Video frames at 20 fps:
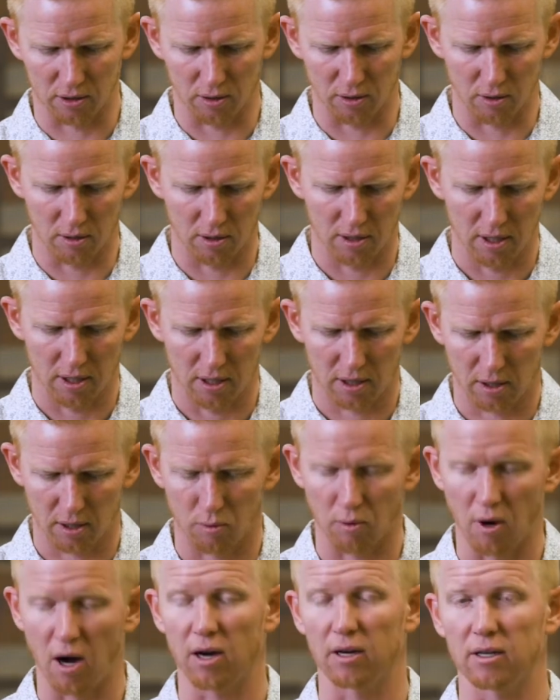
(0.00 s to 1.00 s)
do the
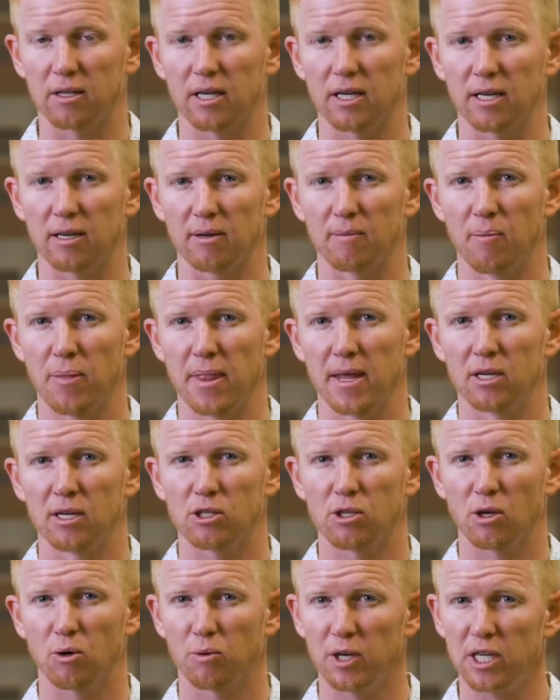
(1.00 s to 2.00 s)
wrong thing.
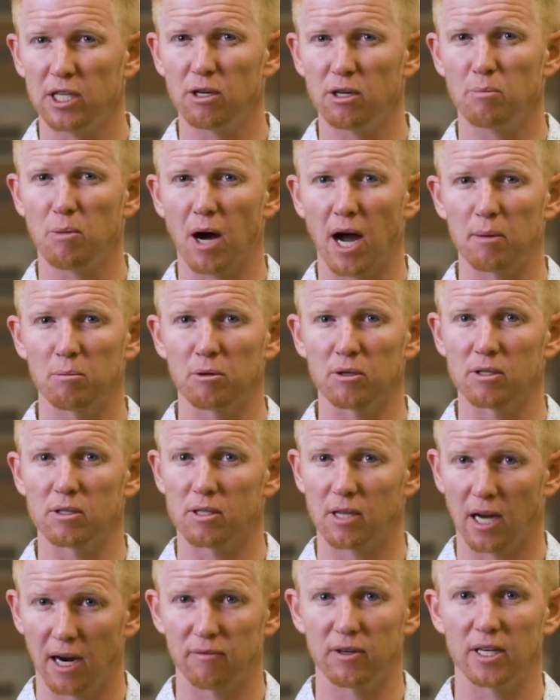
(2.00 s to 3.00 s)
So read your
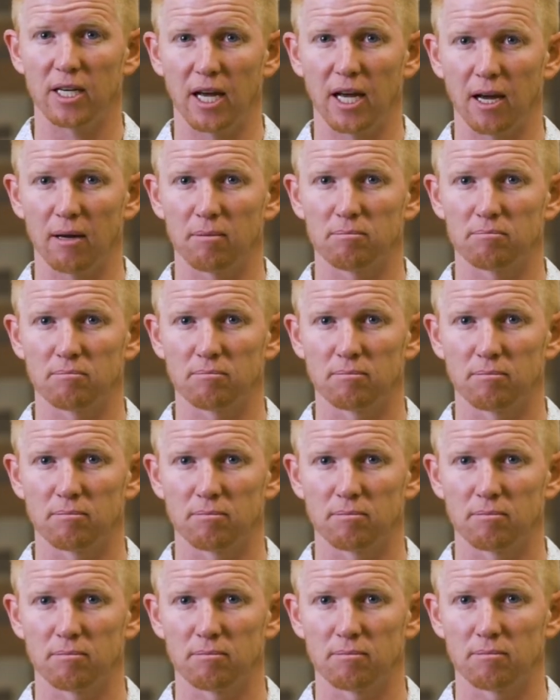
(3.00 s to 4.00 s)
Bibles every day,
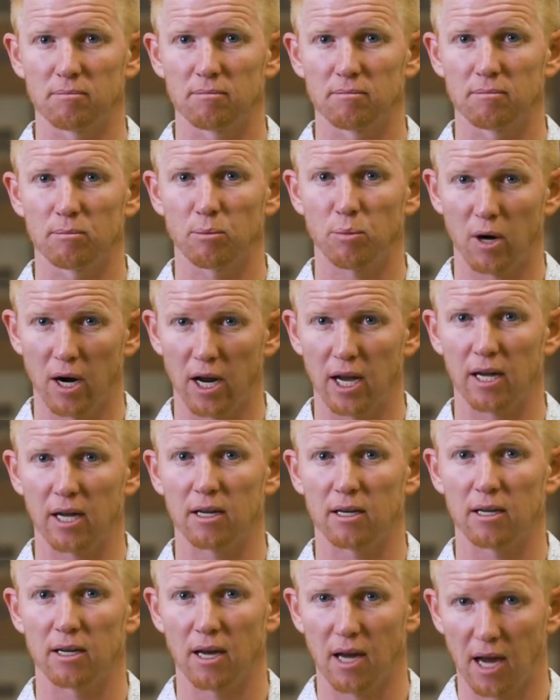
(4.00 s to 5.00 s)

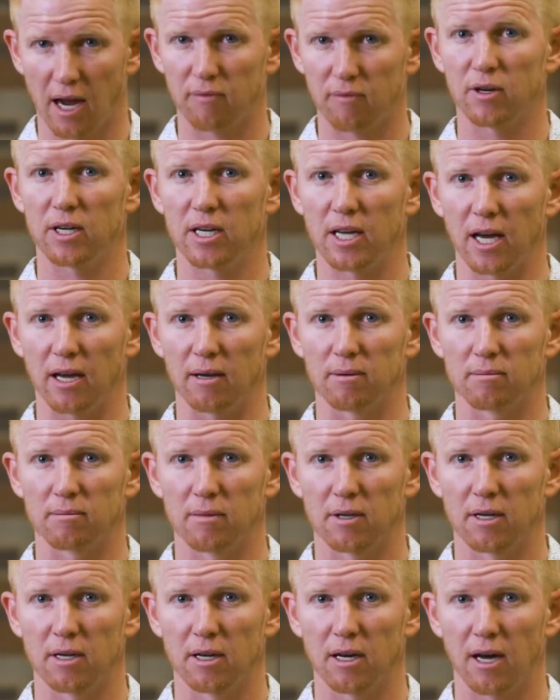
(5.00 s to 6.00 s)
pray every day.
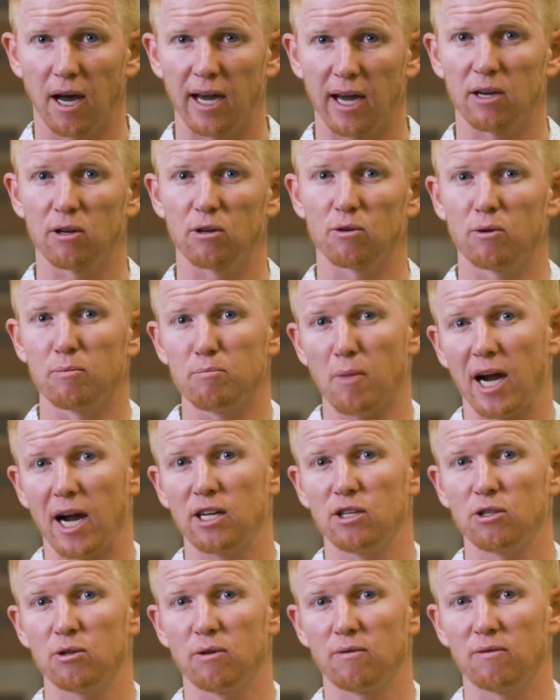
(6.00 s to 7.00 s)
I could
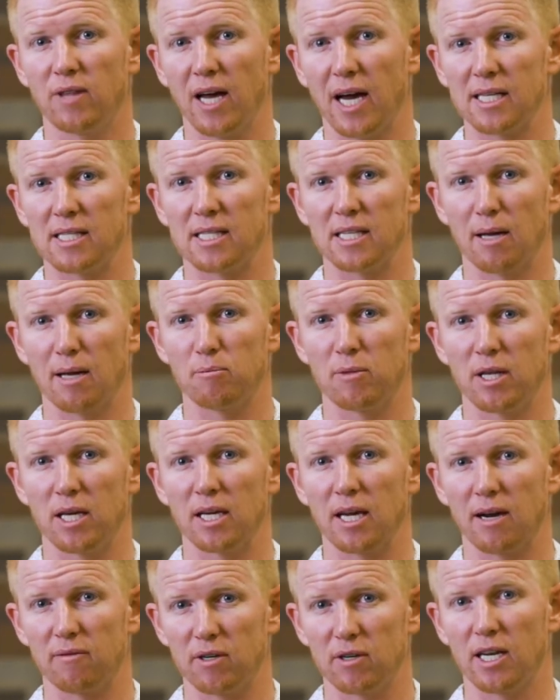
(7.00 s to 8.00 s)
remind you of that same
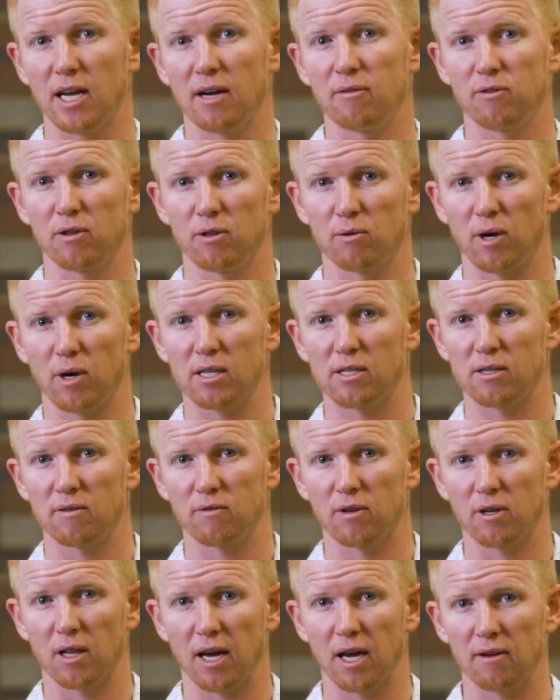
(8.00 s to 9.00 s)
thing every day for the rest
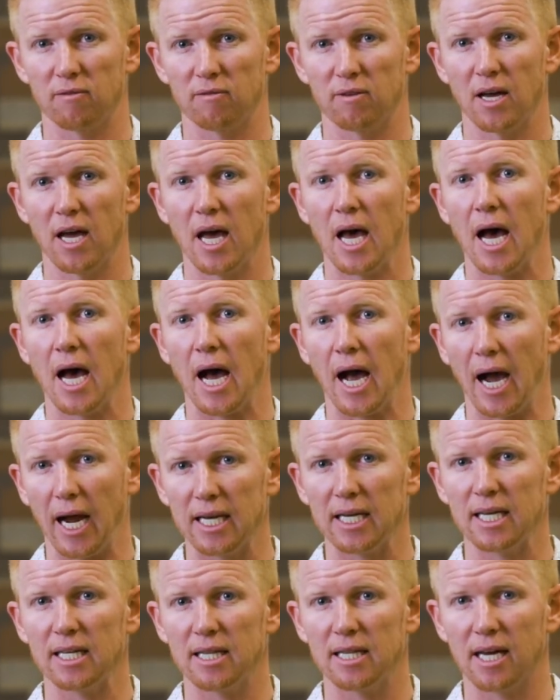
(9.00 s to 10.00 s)
of your life.
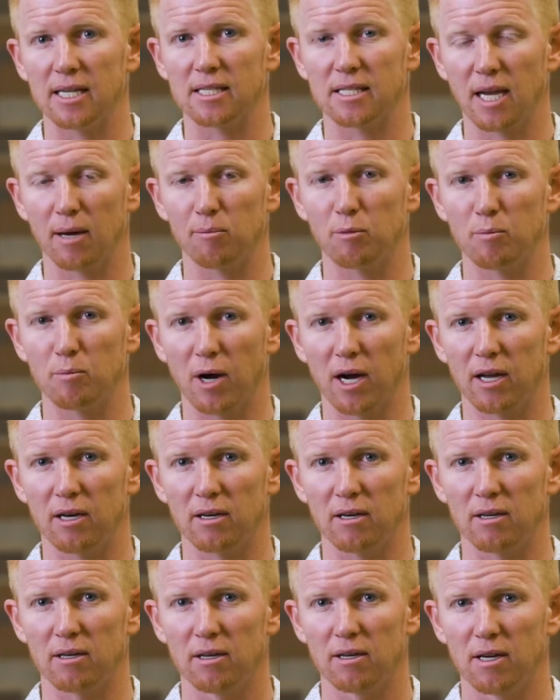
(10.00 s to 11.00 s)
I need that same
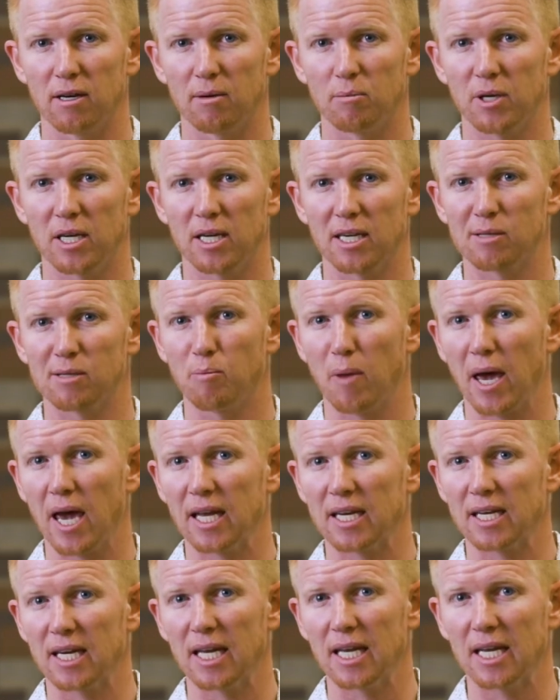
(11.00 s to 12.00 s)
reminder because
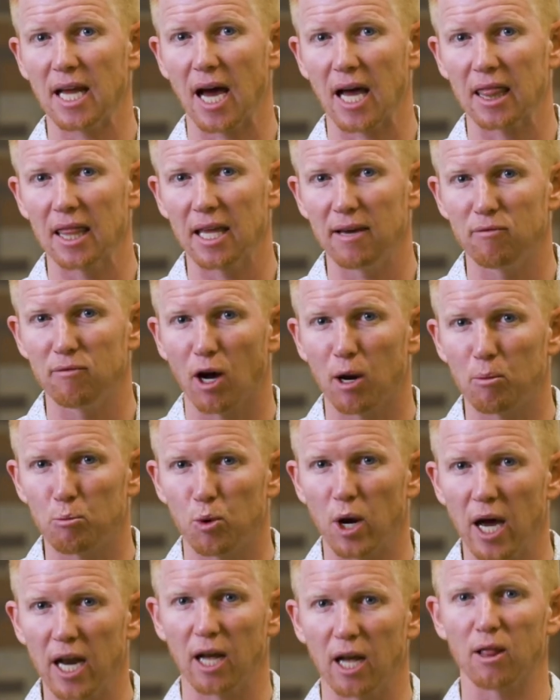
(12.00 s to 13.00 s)
man cannot live on
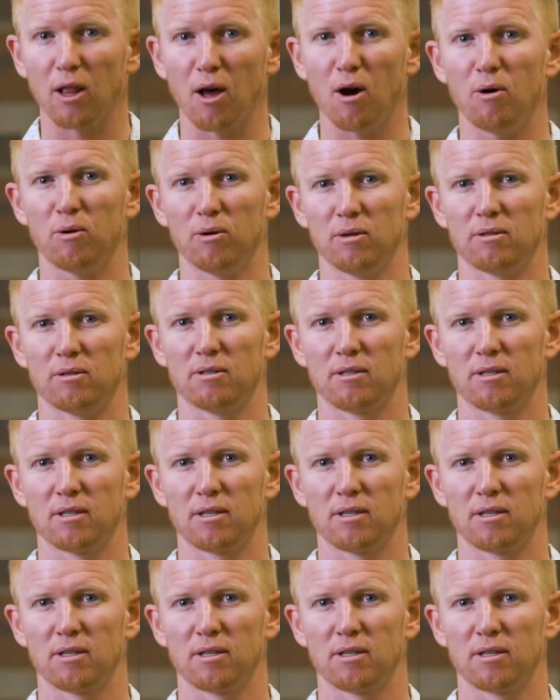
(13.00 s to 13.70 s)
bread alone.